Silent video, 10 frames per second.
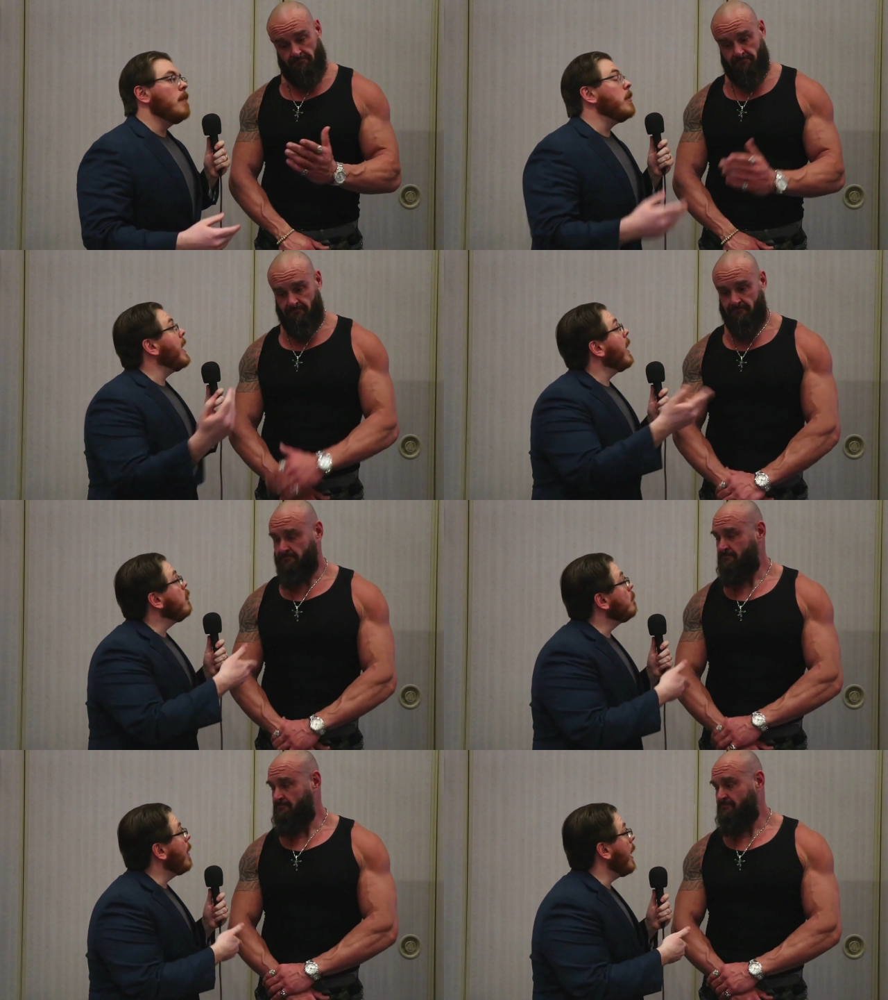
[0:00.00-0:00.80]
Speaker 1: But now
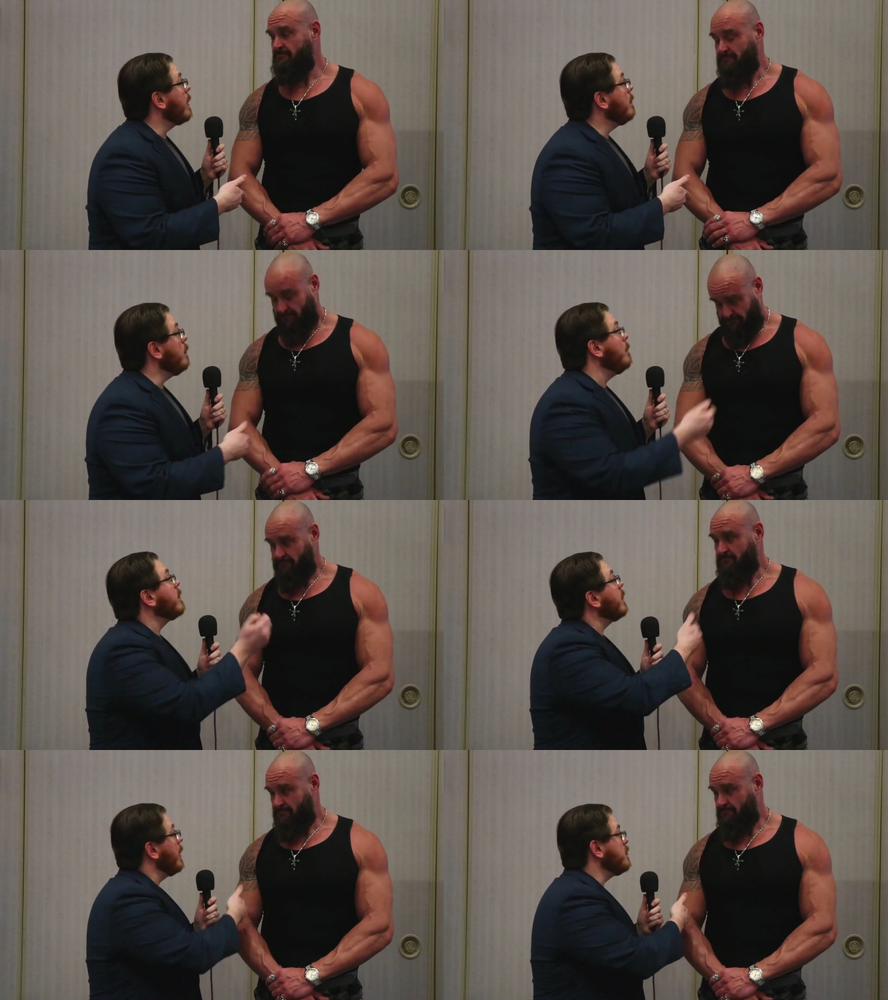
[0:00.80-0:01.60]
you're back. You
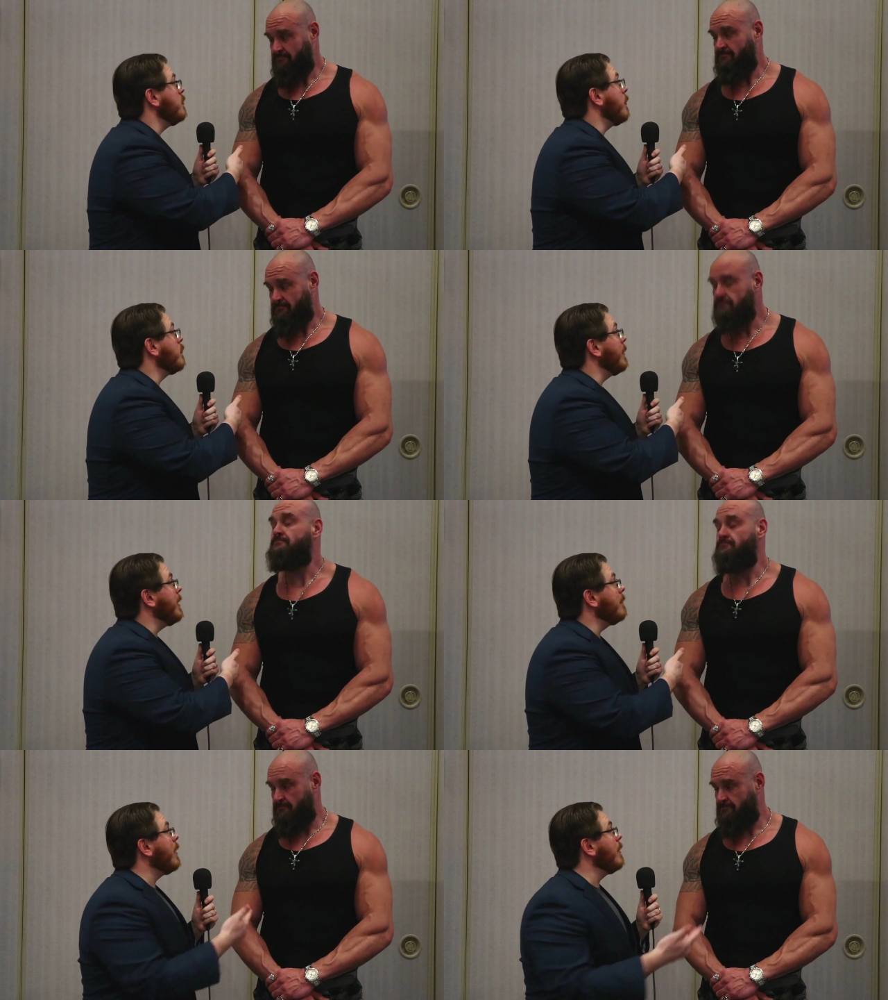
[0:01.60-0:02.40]
missed last year's
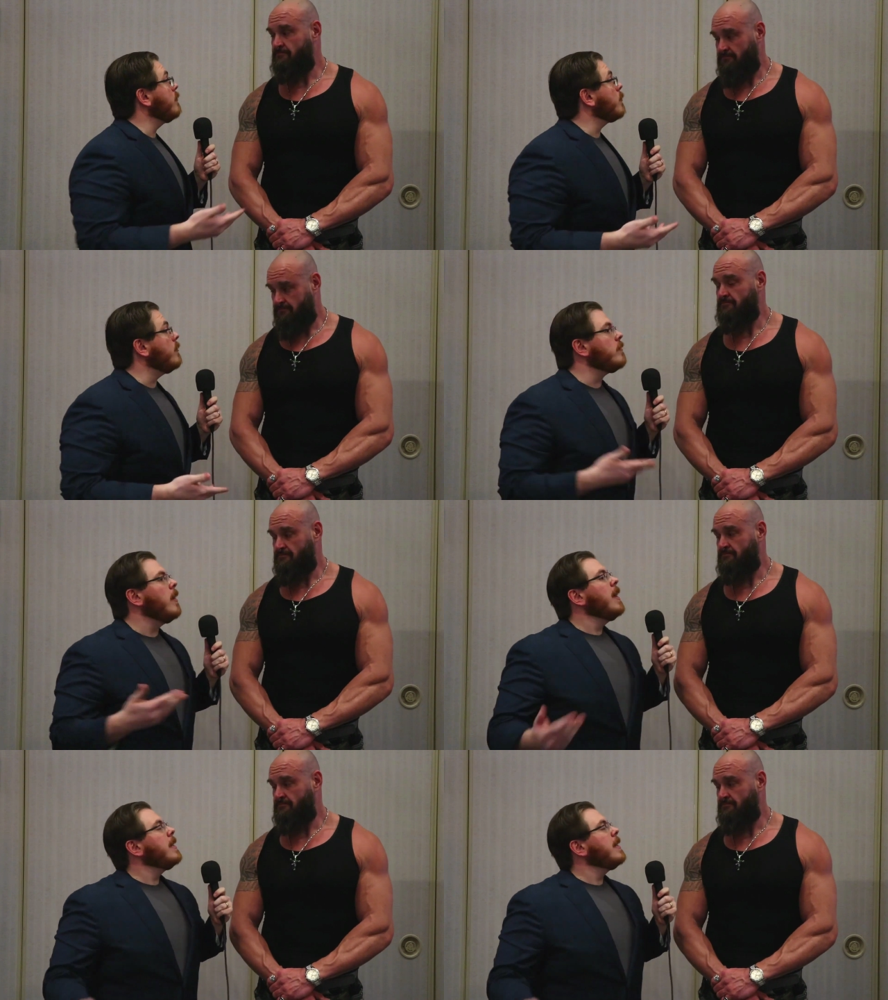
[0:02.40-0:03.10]
WrestleMania for obvious reasons.